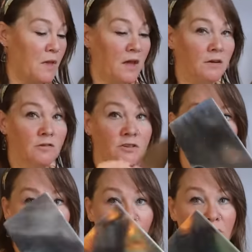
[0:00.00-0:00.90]
And
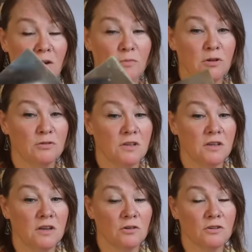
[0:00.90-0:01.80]
this tool that I'm
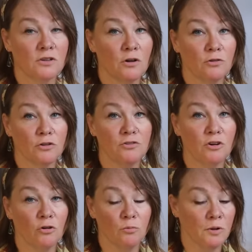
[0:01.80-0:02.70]
using here is called a
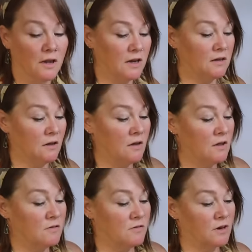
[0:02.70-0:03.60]
dough blade.
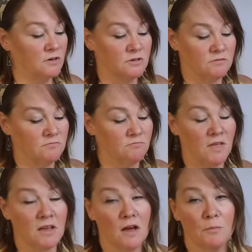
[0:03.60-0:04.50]
There's,
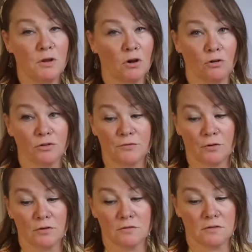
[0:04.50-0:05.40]
they come in all
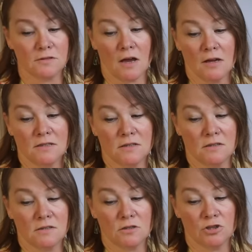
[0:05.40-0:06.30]
different
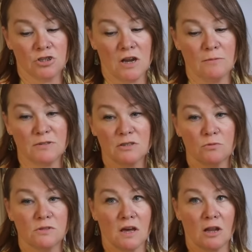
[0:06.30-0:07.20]
sizes and shapes.
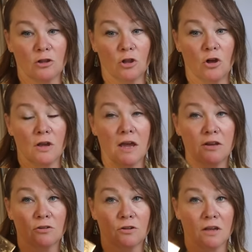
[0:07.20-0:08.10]
This one's got a long
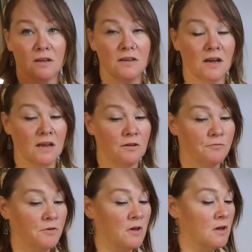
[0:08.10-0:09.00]
handle like a knife,